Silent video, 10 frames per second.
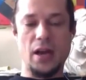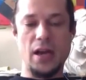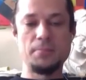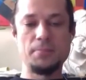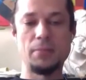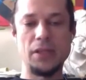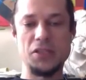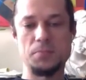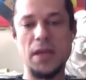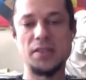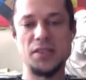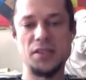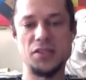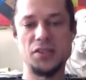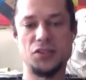in public
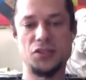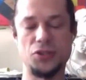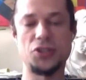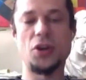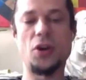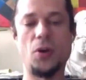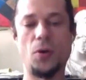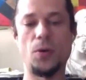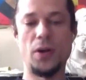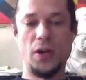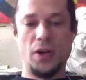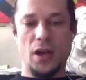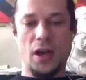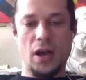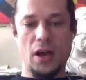spaces to show
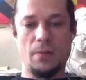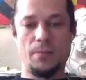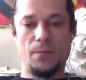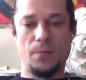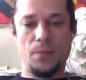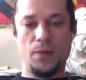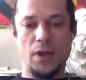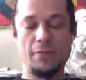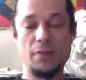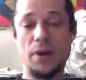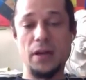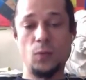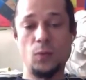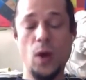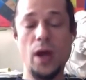
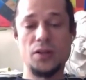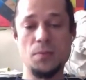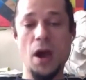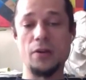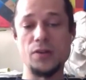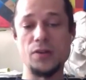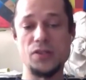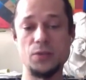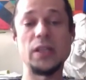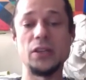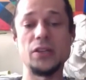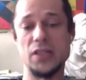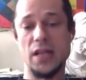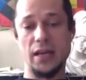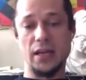everybody what democracy really
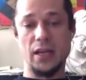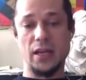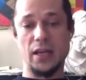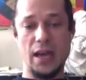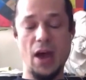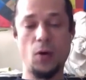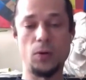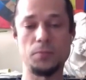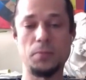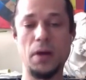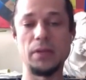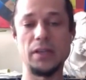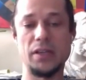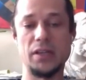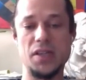looks like and hold
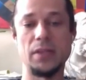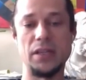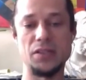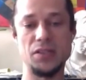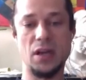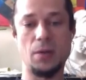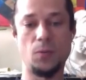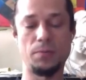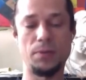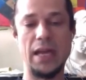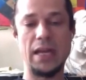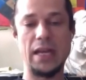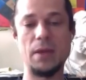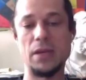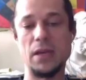public assemblies. We're
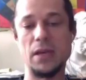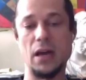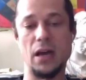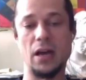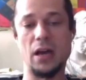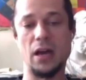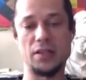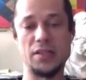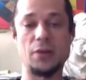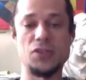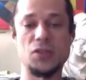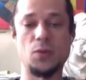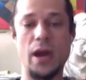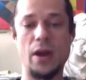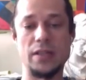planning maybe a town
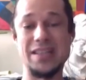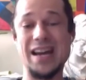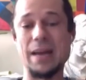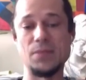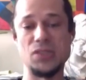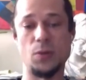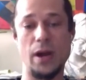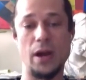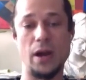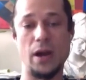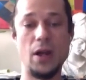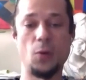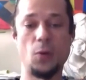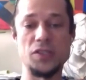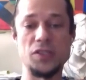square in Times Square
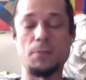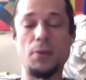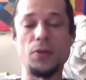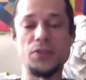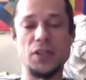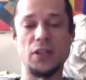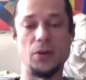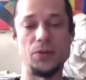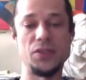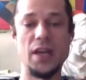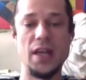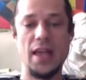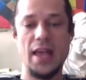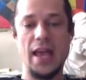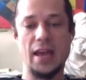once the polls close
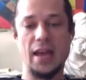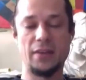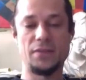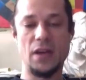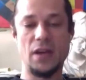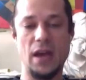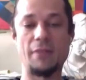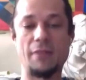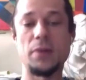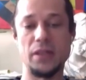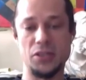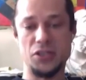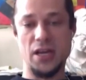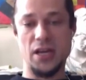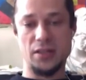and give everybody a
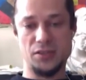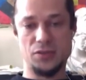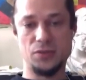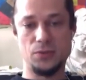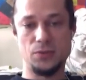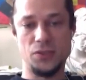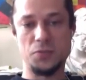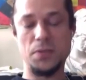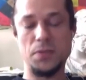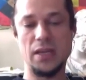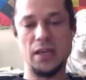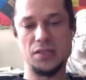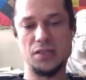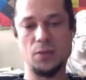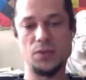chance to speak
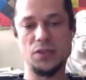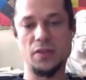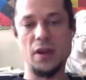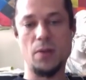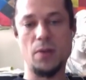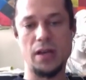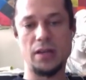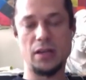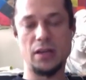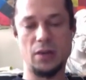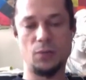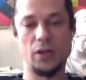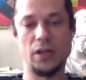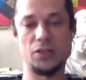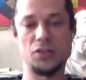and say what's on their mind, and
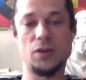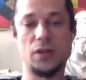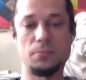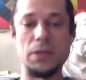we're going to construct the